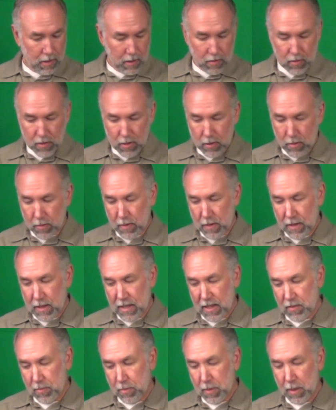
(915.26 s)
So
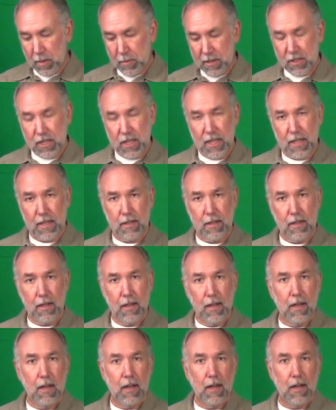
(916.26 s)
that's pretty much it.
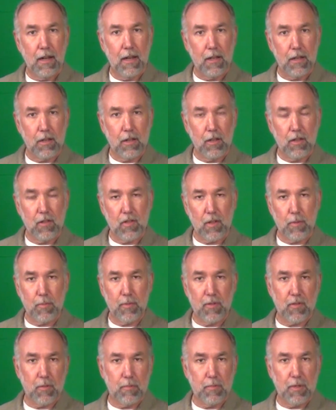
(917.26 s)
I'll close up
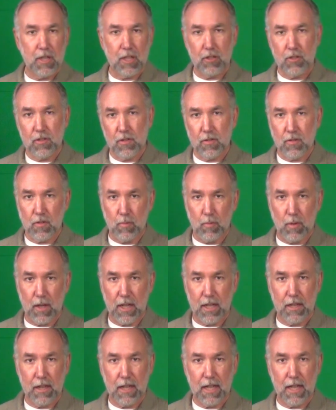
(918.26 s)
with some pictures of some
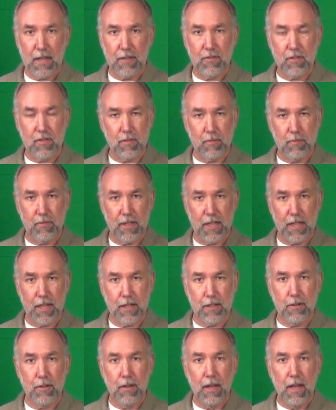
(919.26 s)
wildlife and some
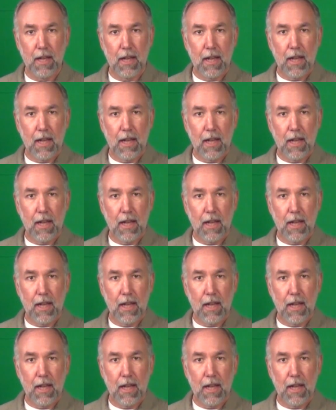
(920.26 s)
video,